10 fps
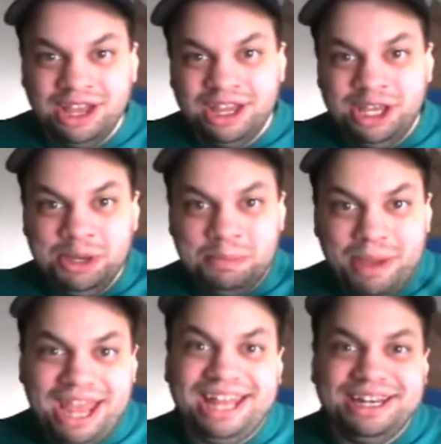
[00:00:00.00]
He
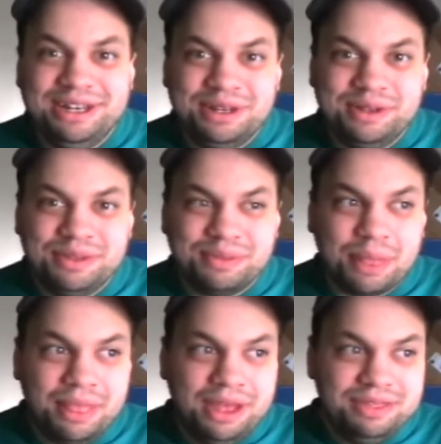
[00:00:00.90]
met
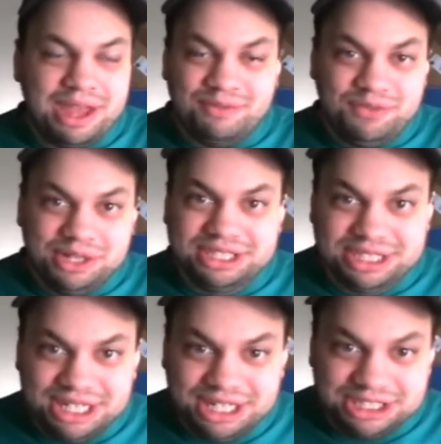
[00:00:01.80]
that
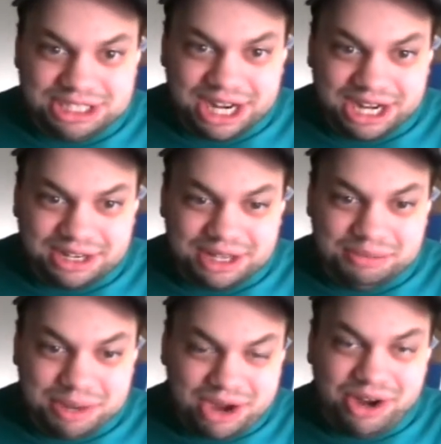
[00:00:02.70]
Philistine chick
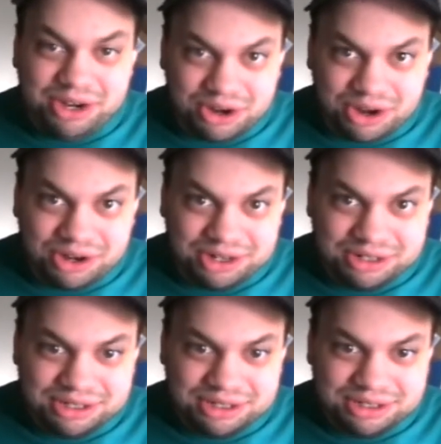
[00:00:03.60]
and married her
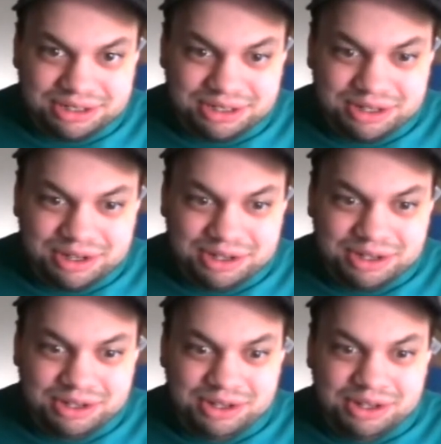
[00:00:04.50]

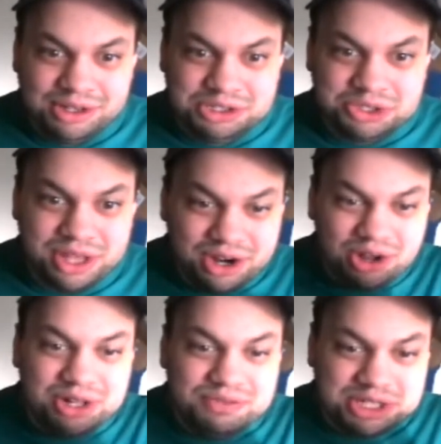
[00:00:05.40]
so that
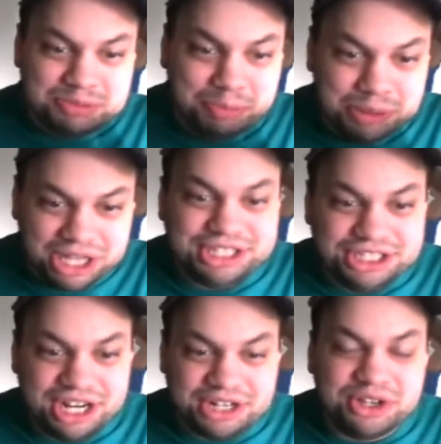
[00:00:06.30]
all of this
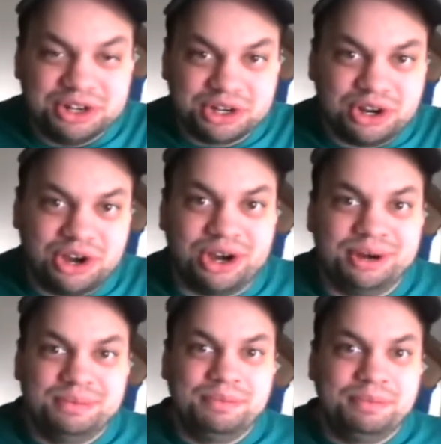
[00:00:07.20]
bloodshed could occur.
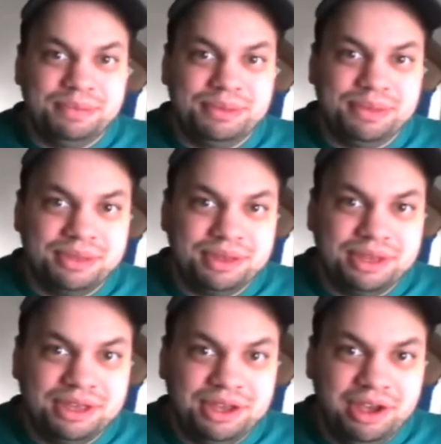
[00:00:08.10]

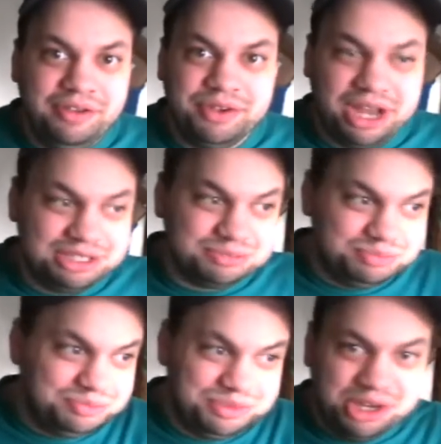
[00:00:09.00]
If you guys
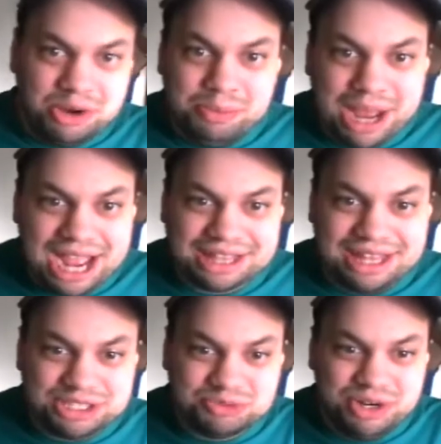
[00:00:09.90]
go back,
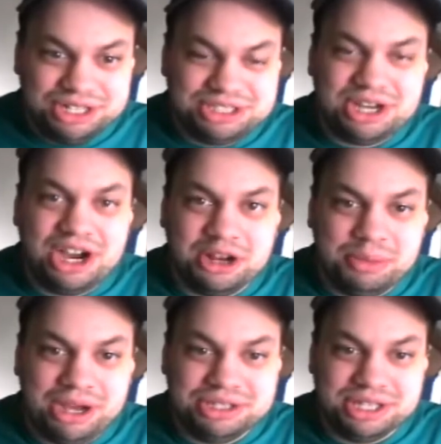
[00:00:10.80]
that's what it's talking
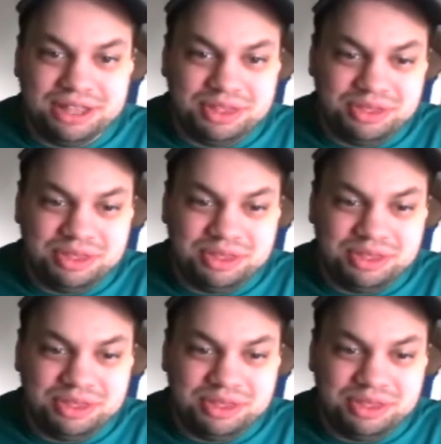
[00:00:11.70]
about, is that